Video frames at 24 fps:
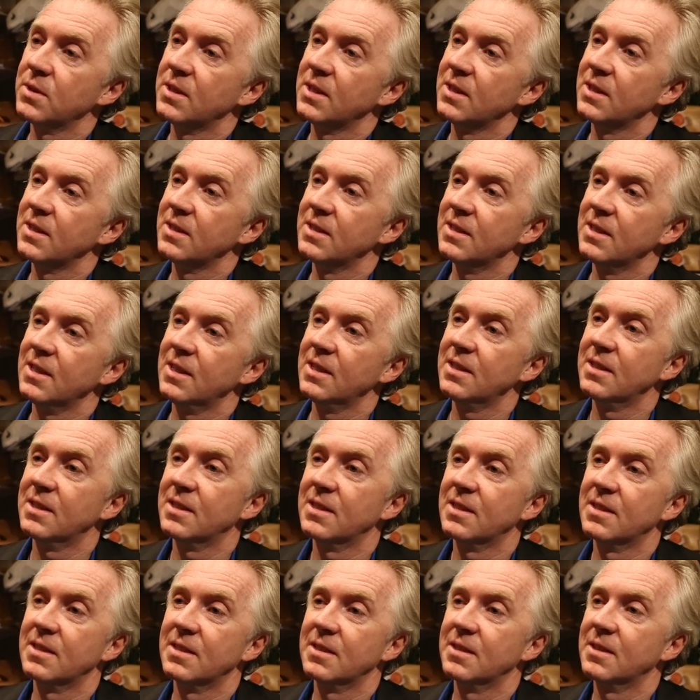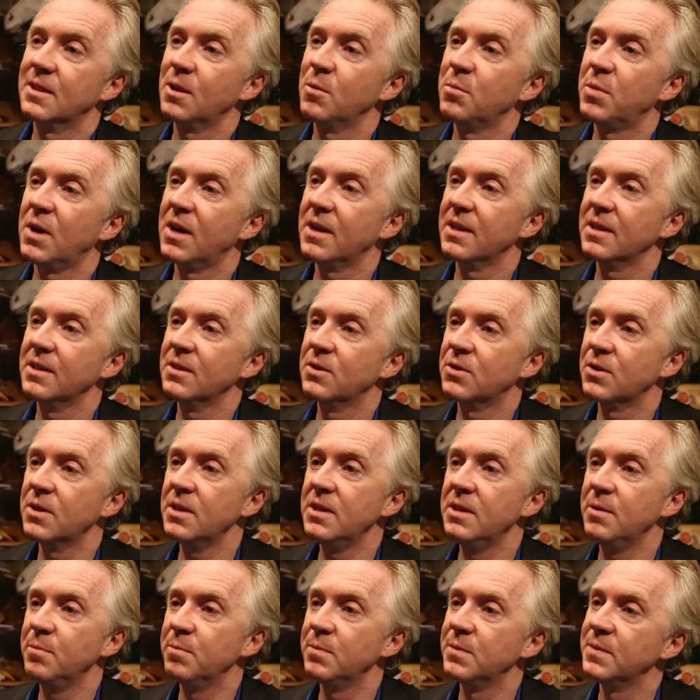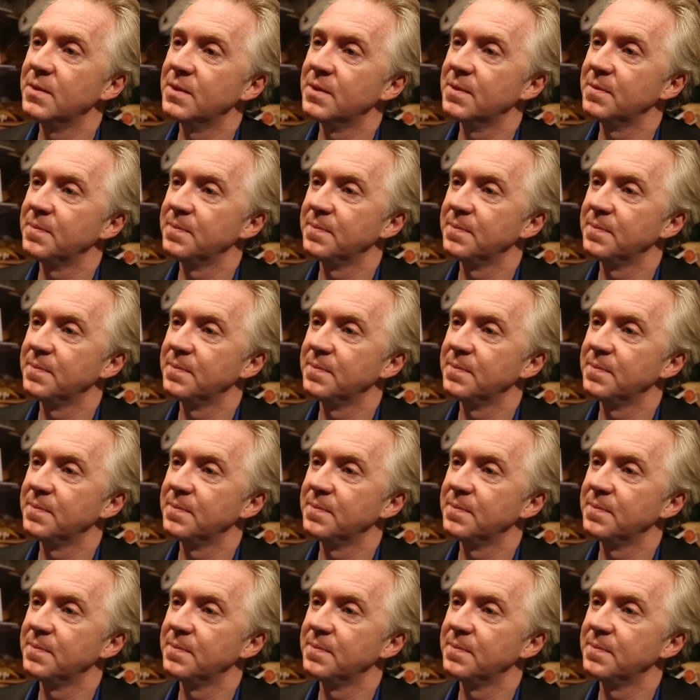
with it, it's, they're buying dreams.